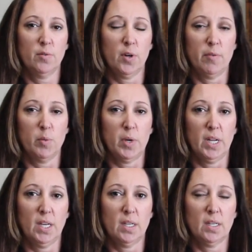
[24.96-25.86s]
for
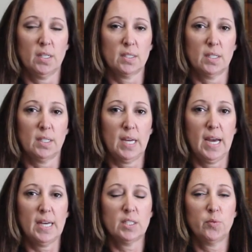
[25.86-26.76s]
everybody, because the
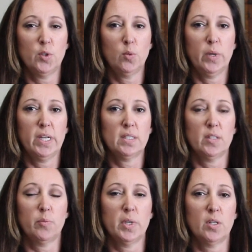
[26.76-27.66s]
last few weeks
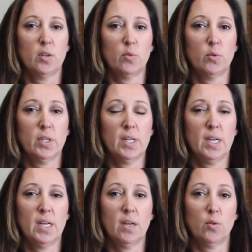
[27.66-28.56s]
have been
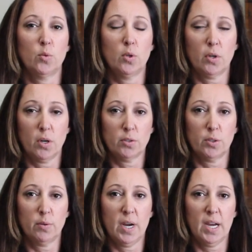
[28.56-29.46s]
really a roller
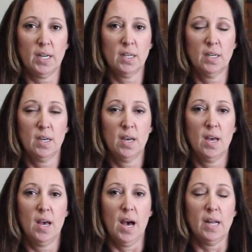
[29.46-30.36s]
coaster ride.
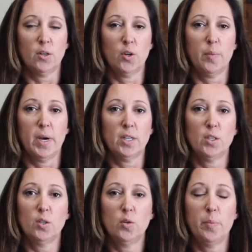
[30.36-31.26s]
I don't know about
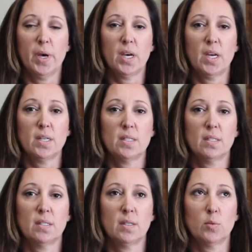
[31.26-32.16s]
you, but
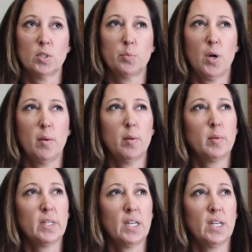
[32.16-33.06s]
it was
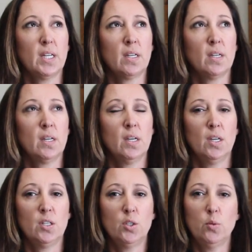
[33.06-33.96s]
probably
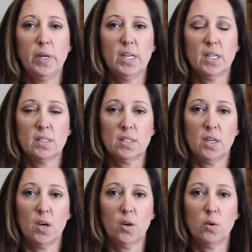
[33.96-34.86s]
2 weekends
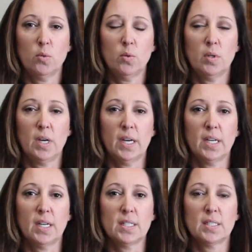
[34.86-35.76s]
ago, I
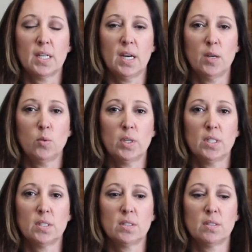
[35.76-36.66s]
guess, I
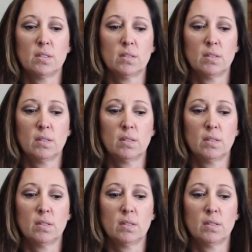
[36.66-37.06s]
was